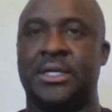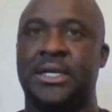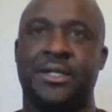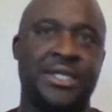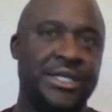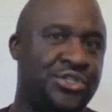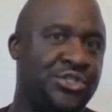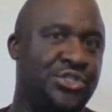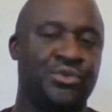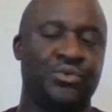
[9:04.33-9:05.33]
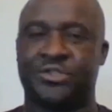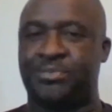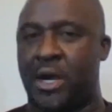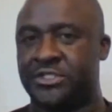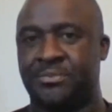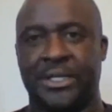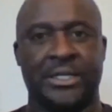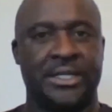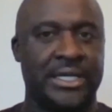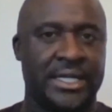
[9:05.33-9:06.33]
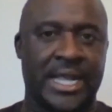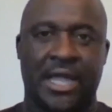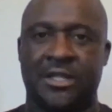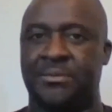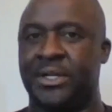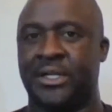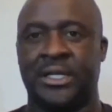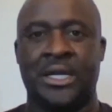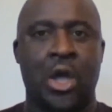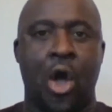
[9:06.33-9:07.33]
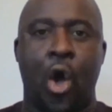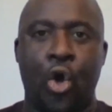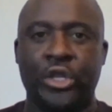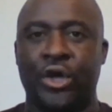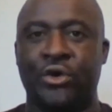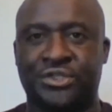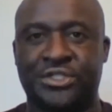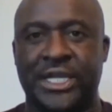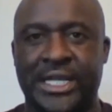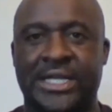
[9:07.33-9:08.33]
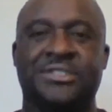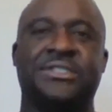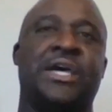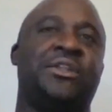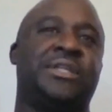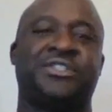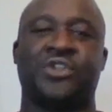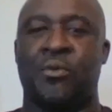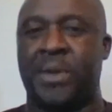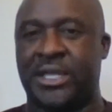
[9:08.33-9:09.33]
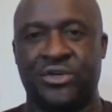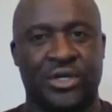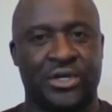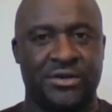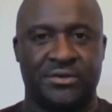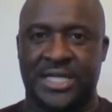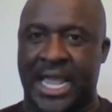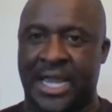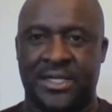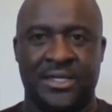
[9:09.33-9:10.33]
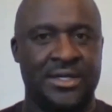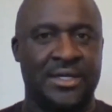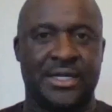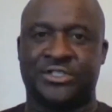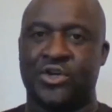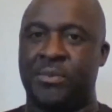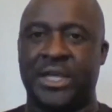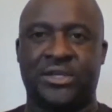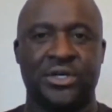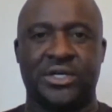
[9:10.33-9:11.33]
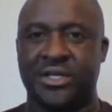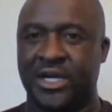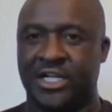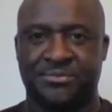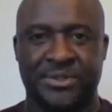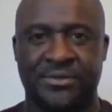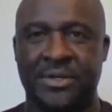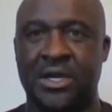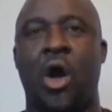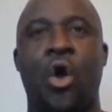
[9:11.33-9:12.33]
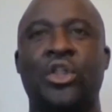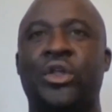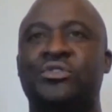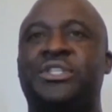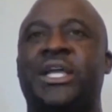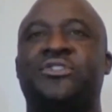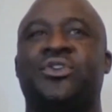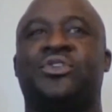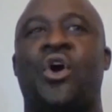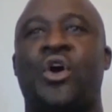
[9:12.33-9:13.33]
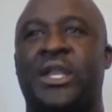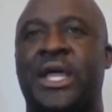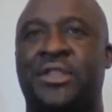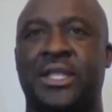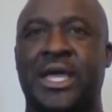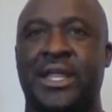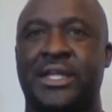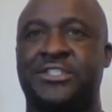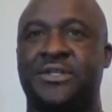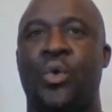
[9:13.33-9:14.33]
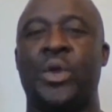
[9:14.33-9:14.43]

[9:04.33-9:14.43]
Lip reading: It teaches you responsibility and accountability. All of those things that's going to make you a good daddy, that's going to make you a good husband. All of those things are taught in athletics.